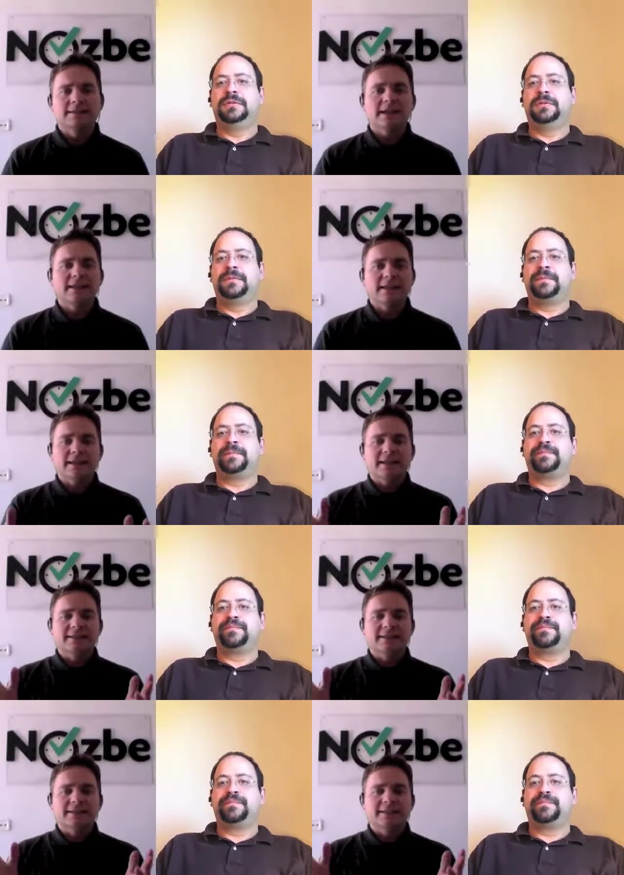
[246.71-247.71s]
Speaker 1: Exactly.
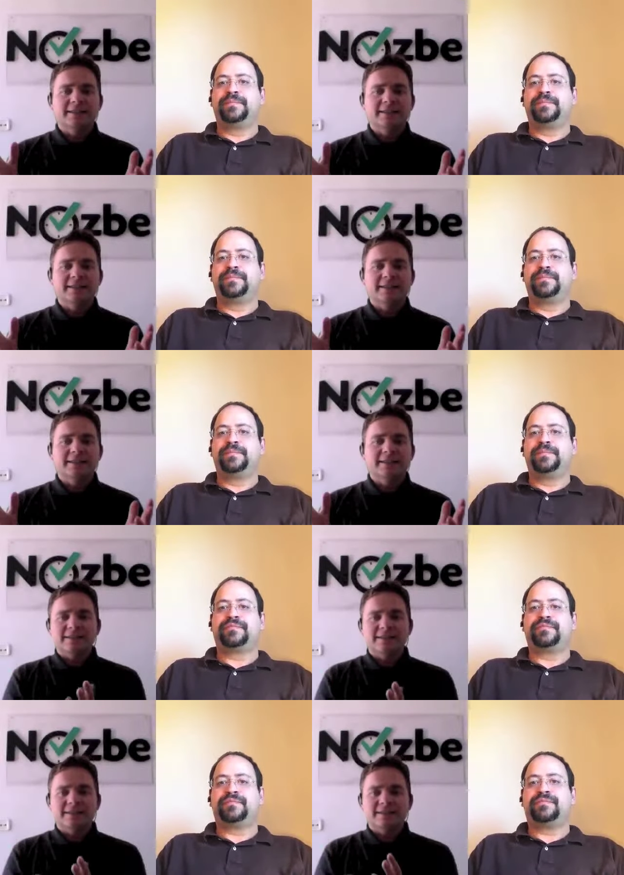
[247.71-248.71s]
And then, and the thing
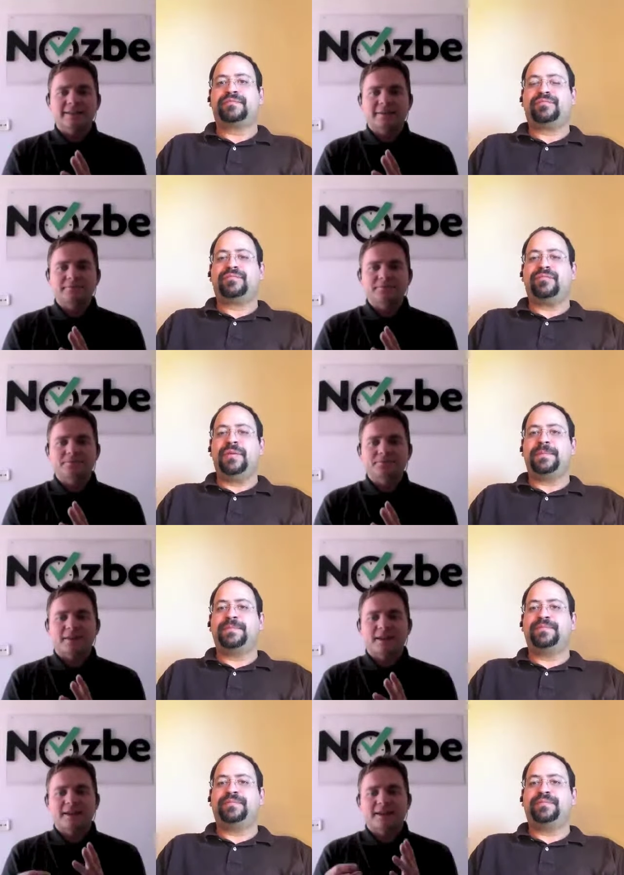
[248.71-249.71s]
is that um,
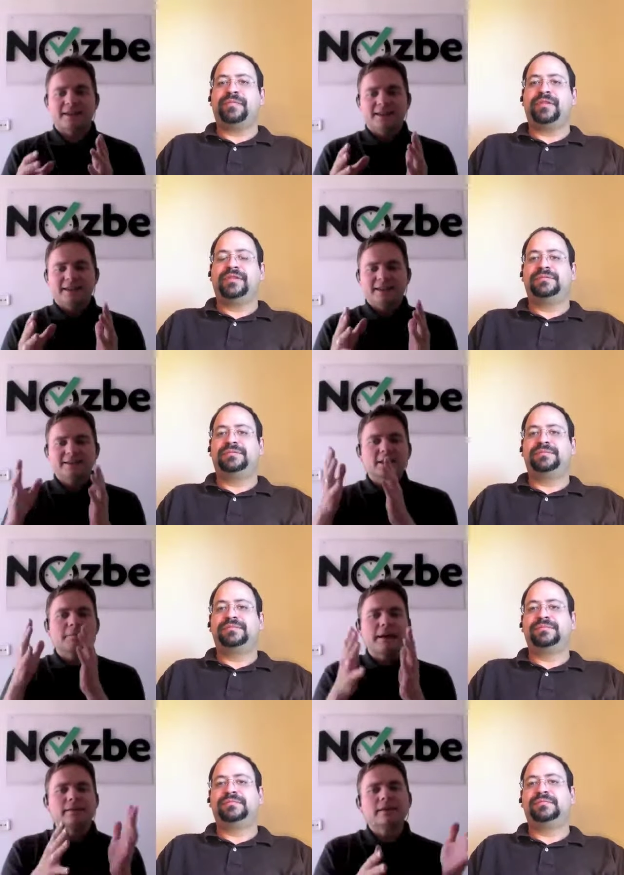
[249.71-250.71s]
it's
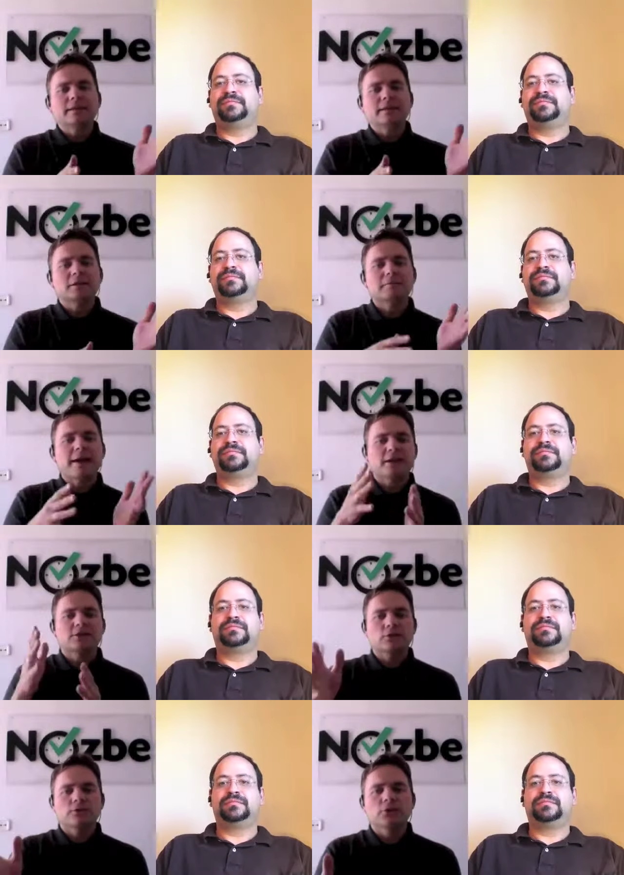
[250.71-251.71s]
not a bad thing that a Mac
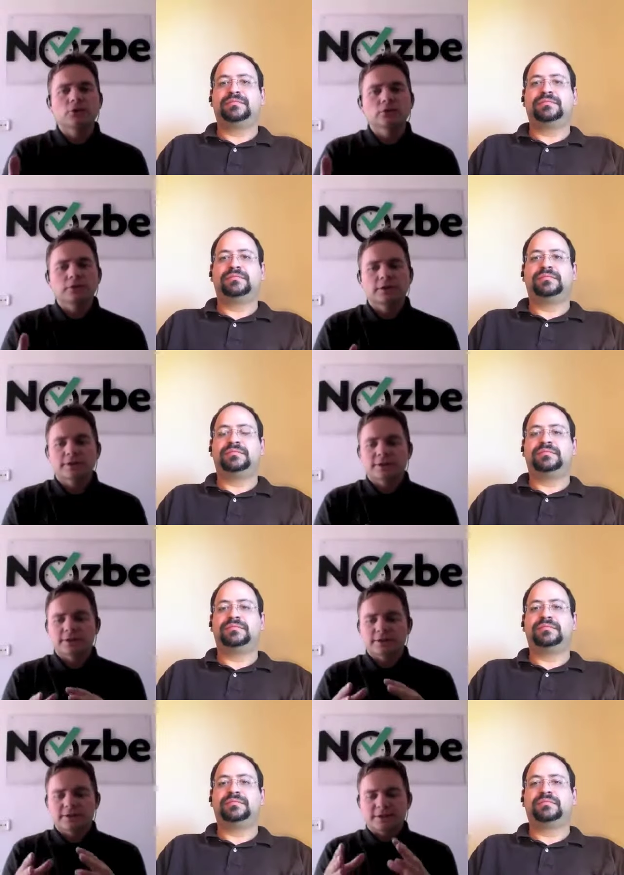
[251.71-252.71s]
is gone for you because
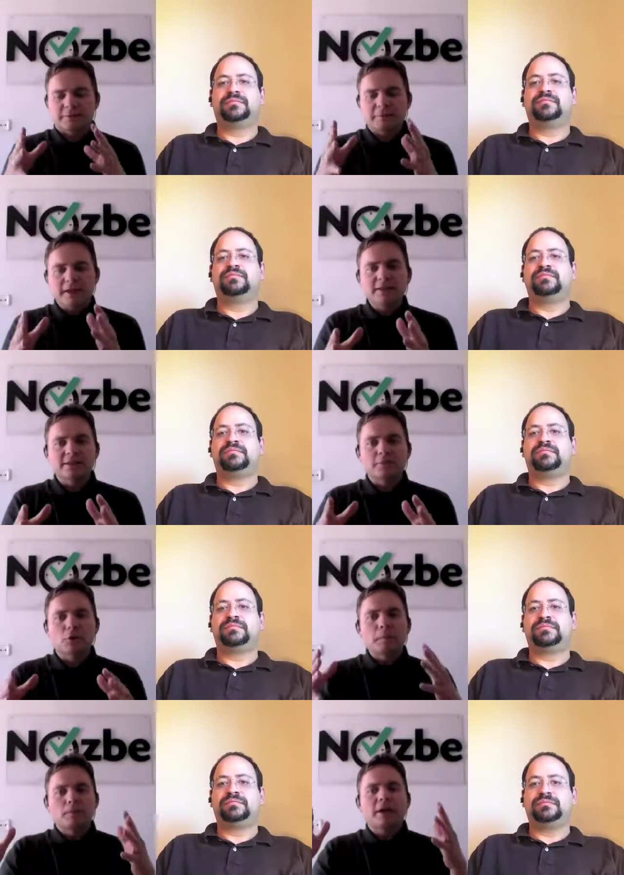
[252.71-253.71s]
it means that
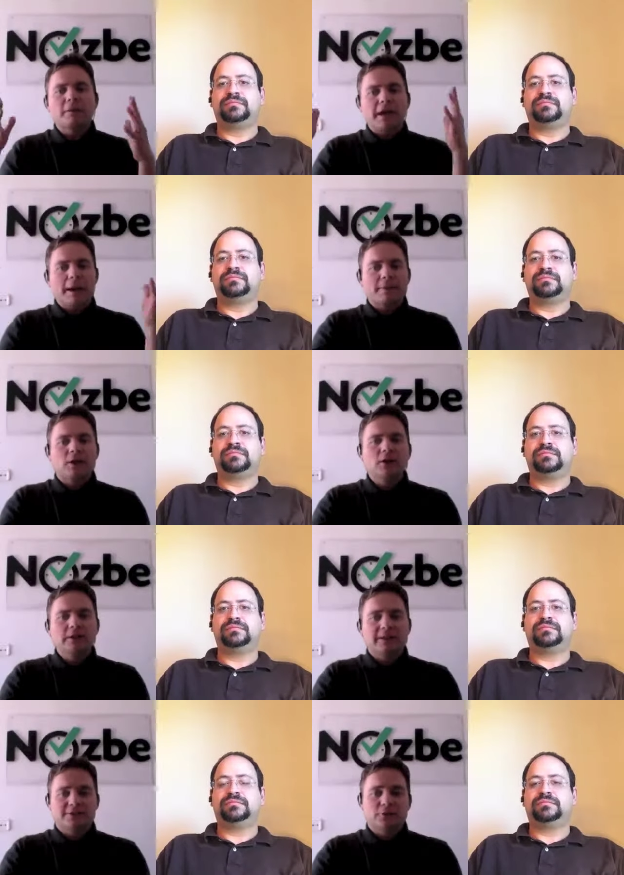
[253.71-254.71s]
more people can be iPad
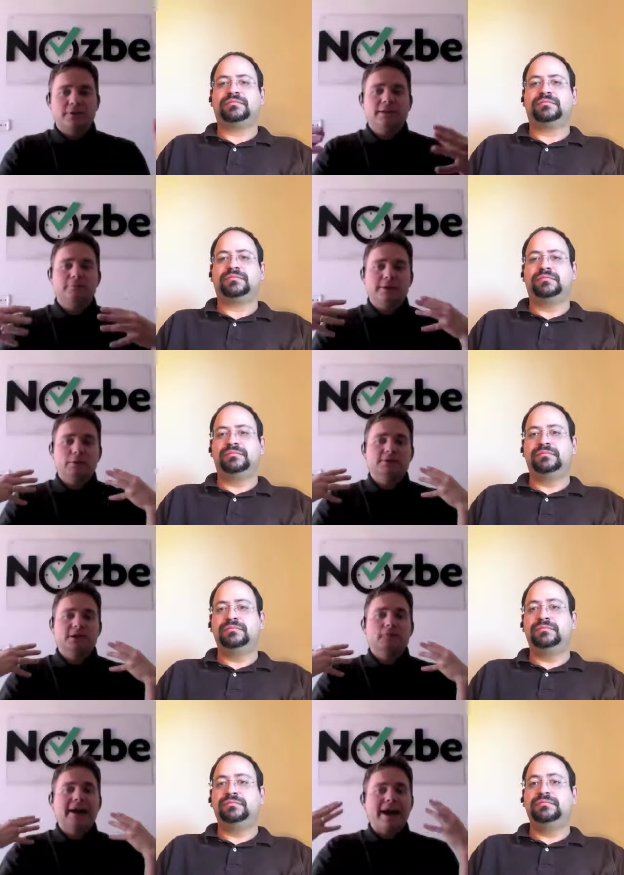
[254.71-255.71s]
only, so that they will
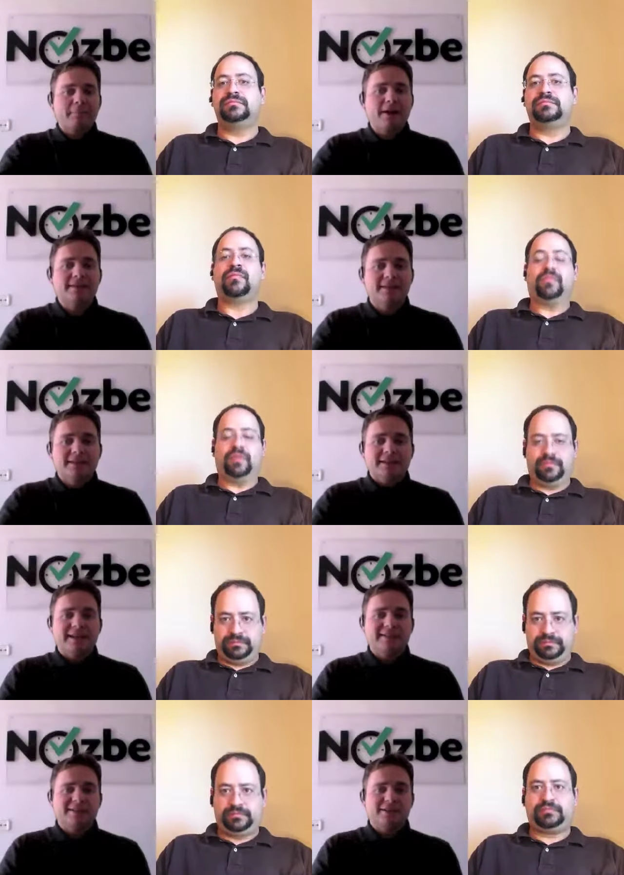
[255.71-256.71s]
sell more iPads.
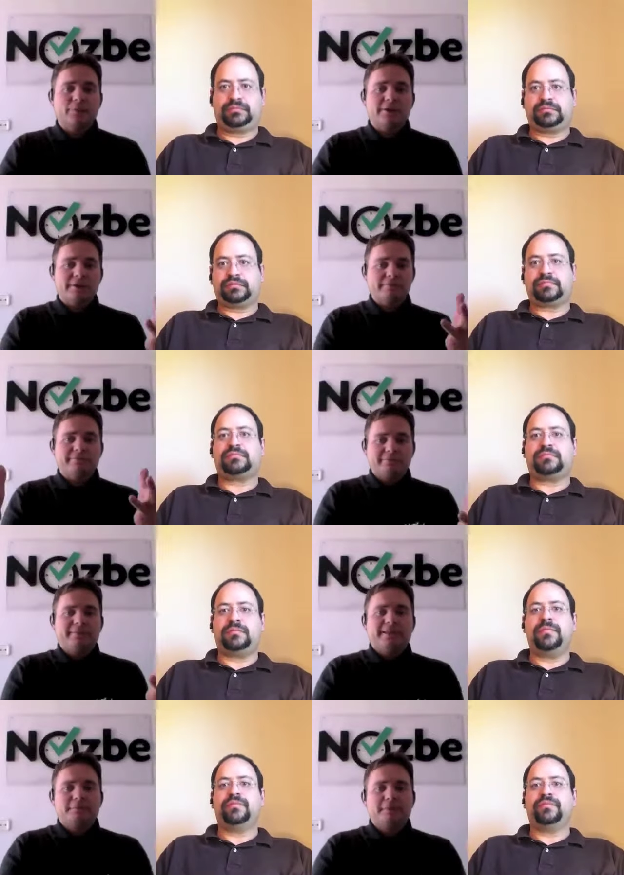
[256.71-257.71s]
And this is where they
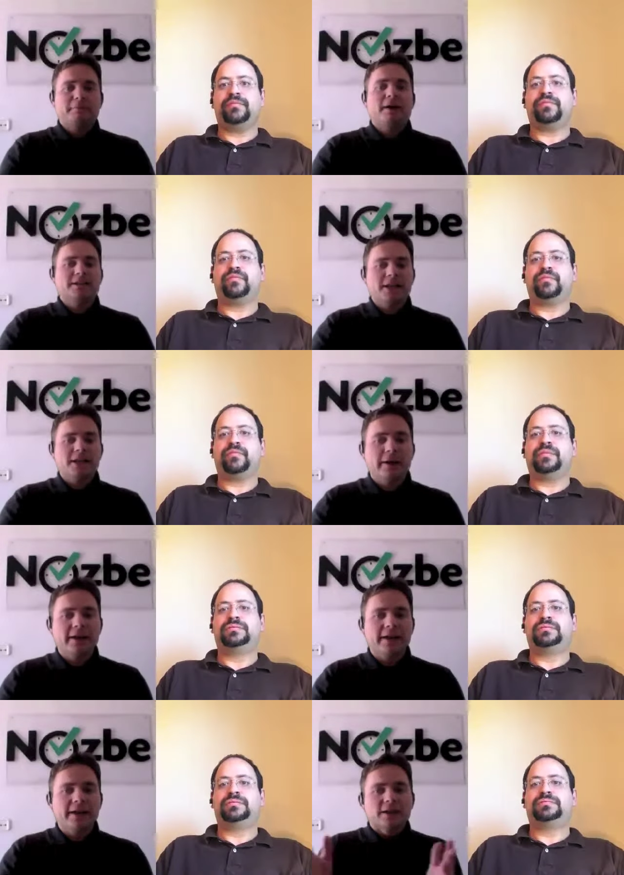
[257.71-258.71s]
make the big bucks
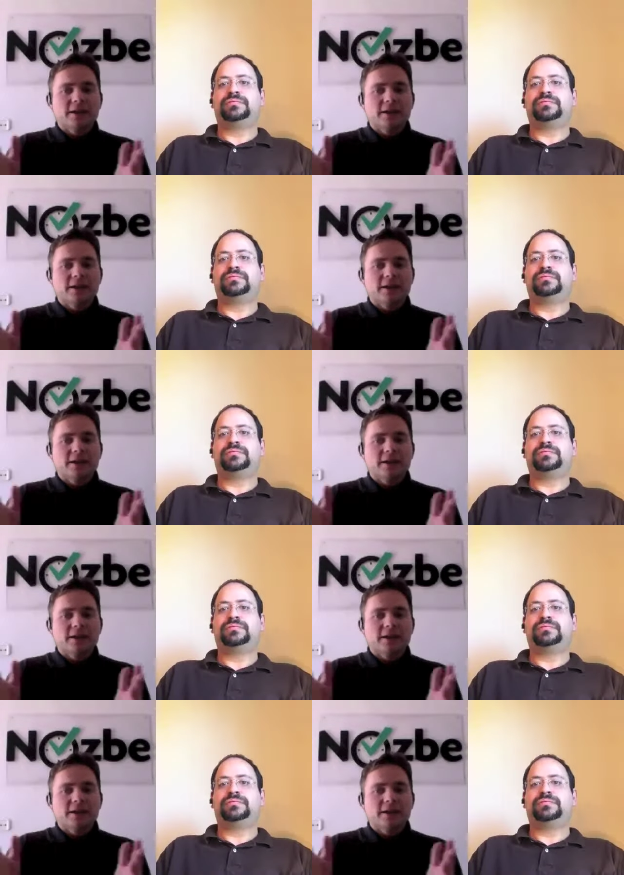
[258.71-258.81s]
anyway.